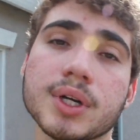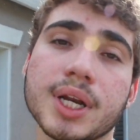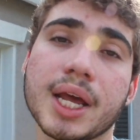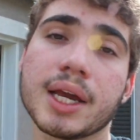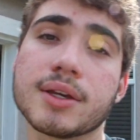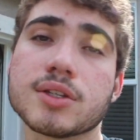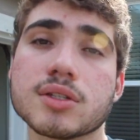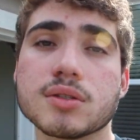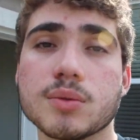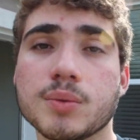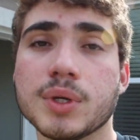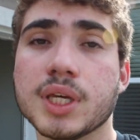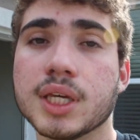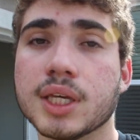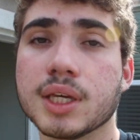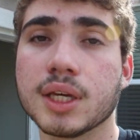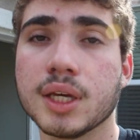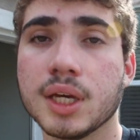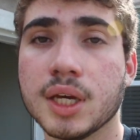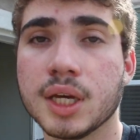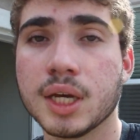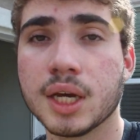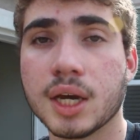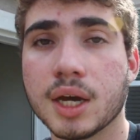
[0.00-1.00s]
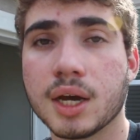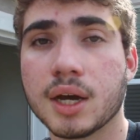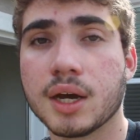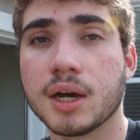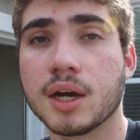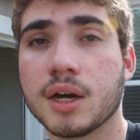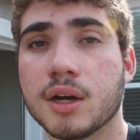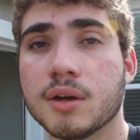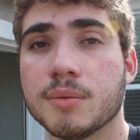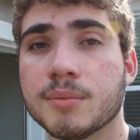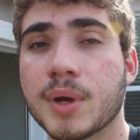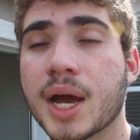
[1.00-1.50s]
next week.
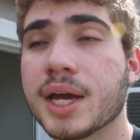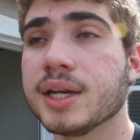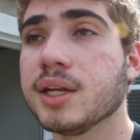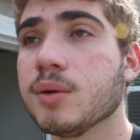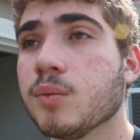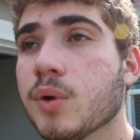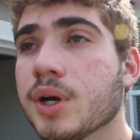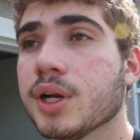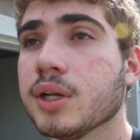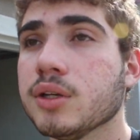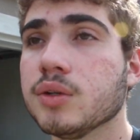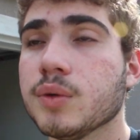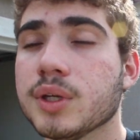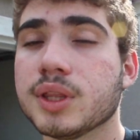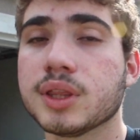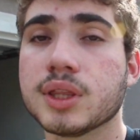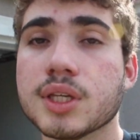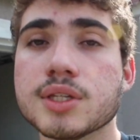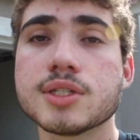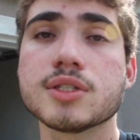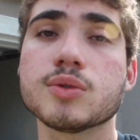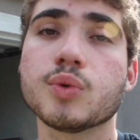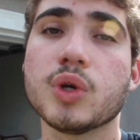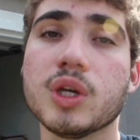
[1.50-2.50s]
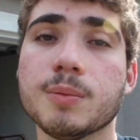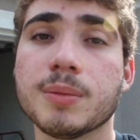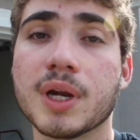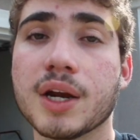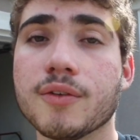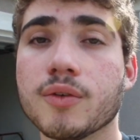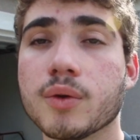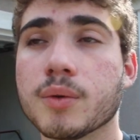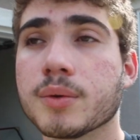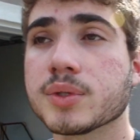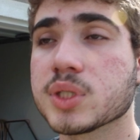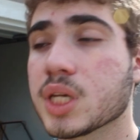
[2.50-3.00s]
Um, I did want to do it this week, but
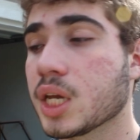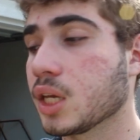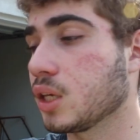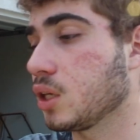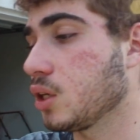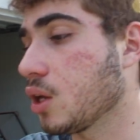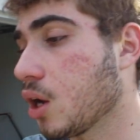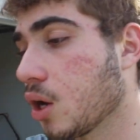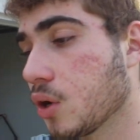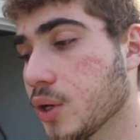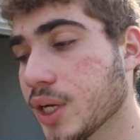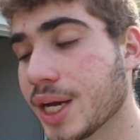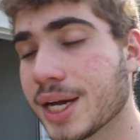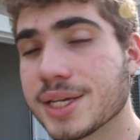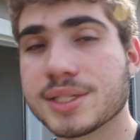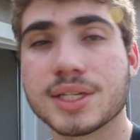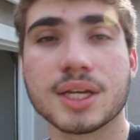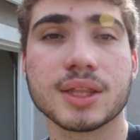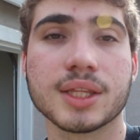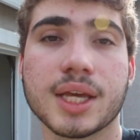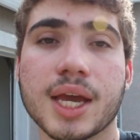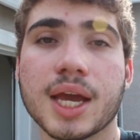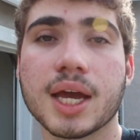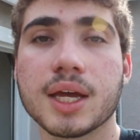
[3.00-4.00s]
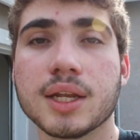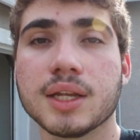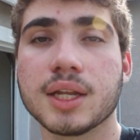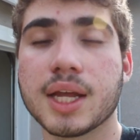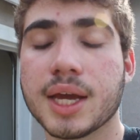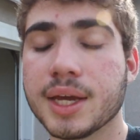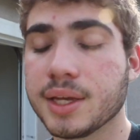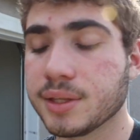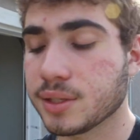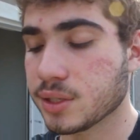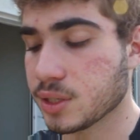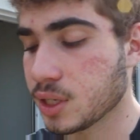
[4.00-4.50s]
everyone was like, yo, you guys got the
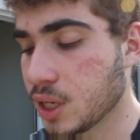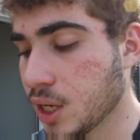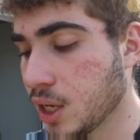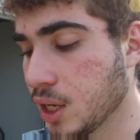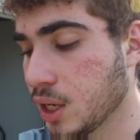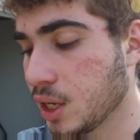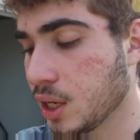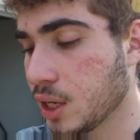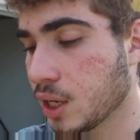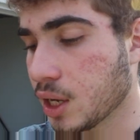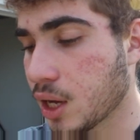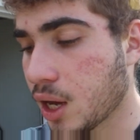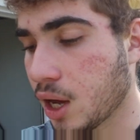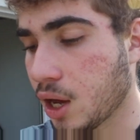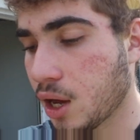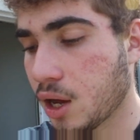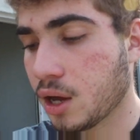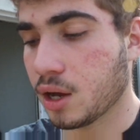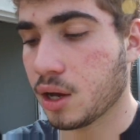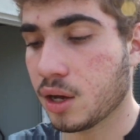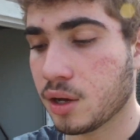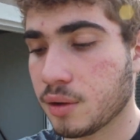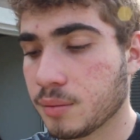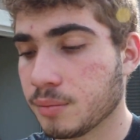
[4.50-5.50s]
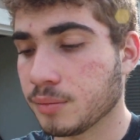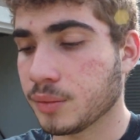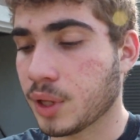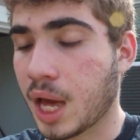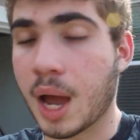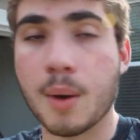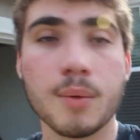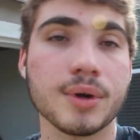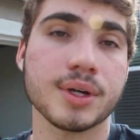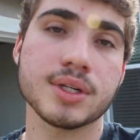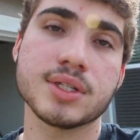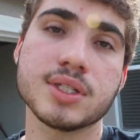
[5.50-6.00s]
headlights. Um,
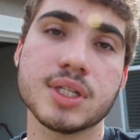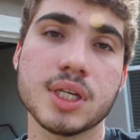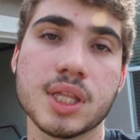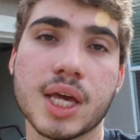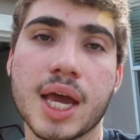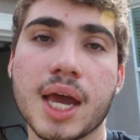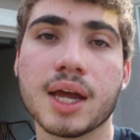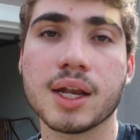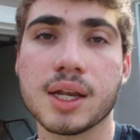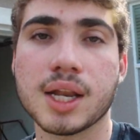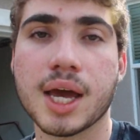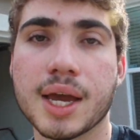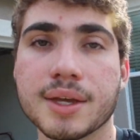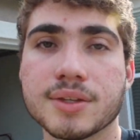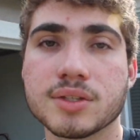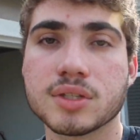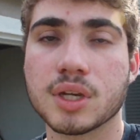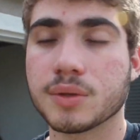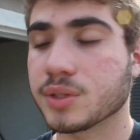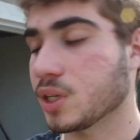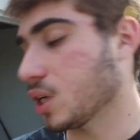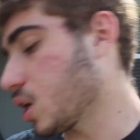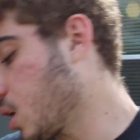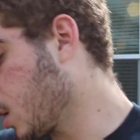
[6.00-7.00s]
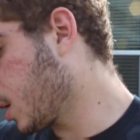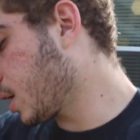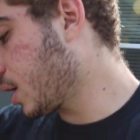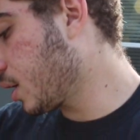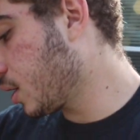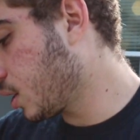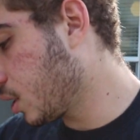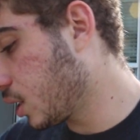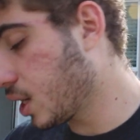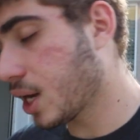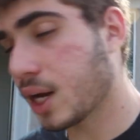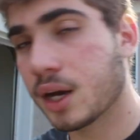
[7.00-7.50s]
I want to see the headlights. So I was like, okay,
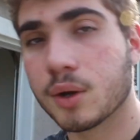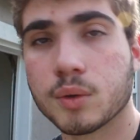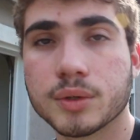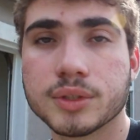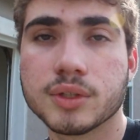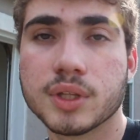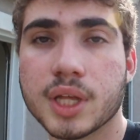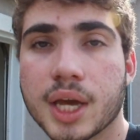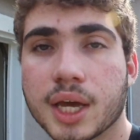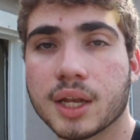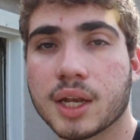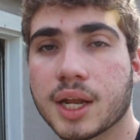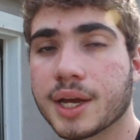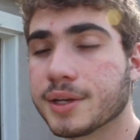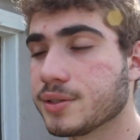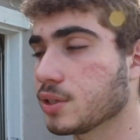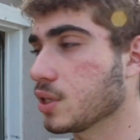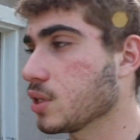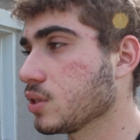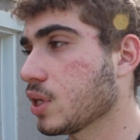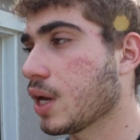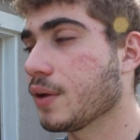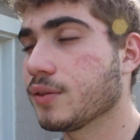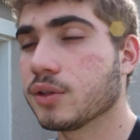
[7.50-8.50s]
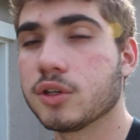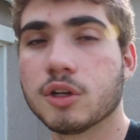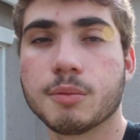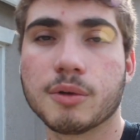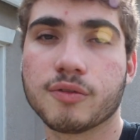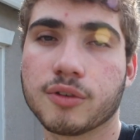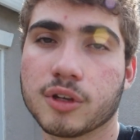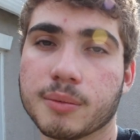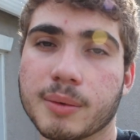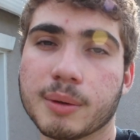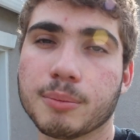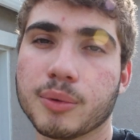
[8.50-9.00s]
yeah, we'll do the headlights because I have to do
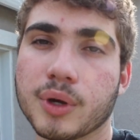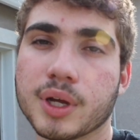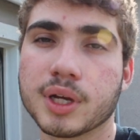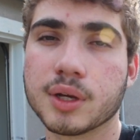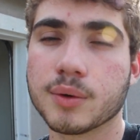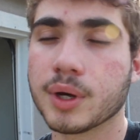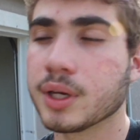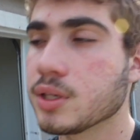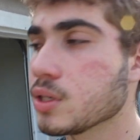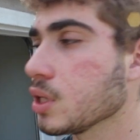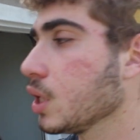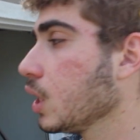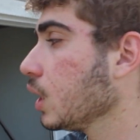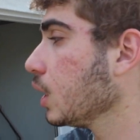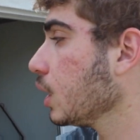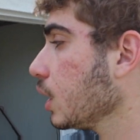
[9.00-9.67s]
before the bumper anyways.